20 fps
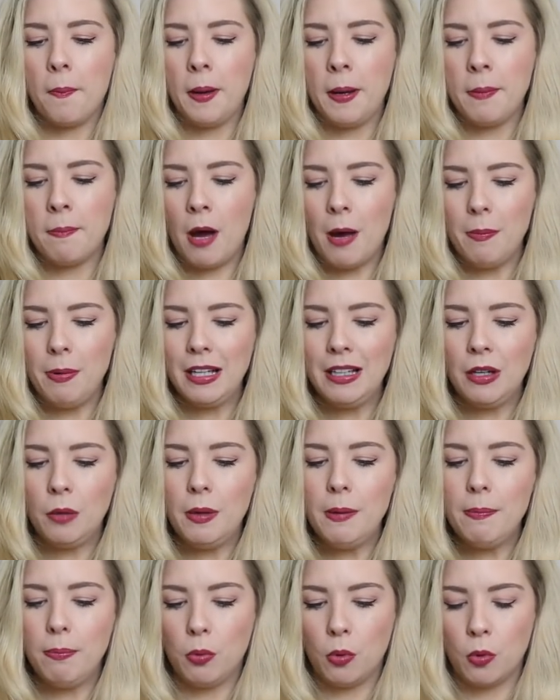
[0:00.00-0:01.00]
it might be a little
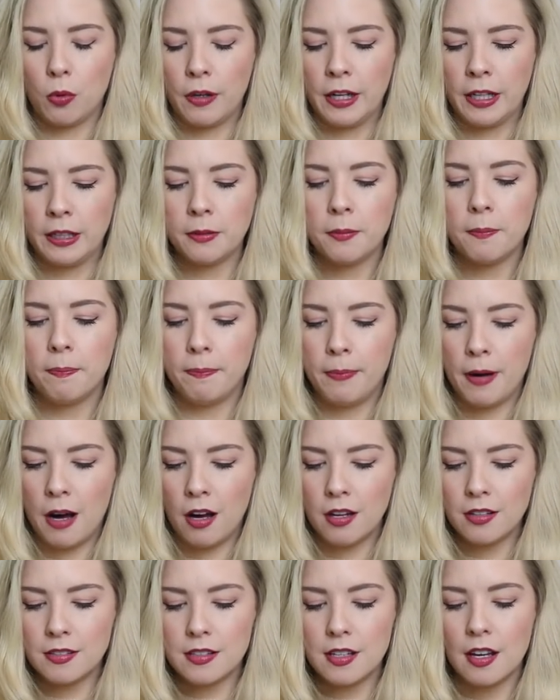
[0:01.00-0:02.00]
bit boring,
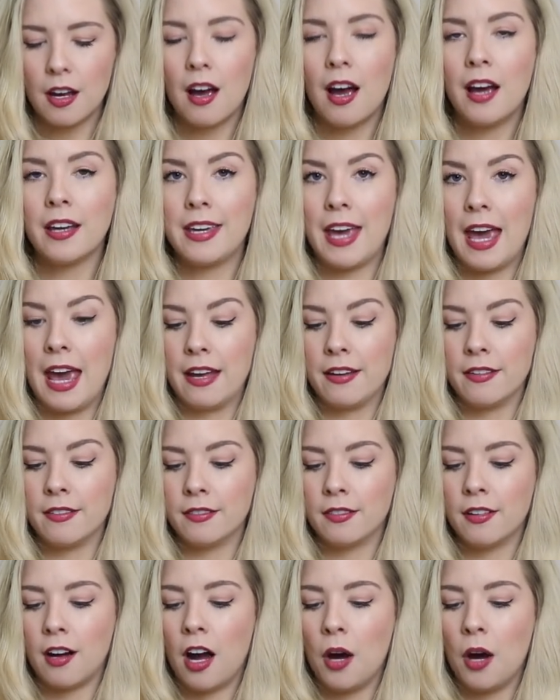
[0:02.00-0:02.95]
but again,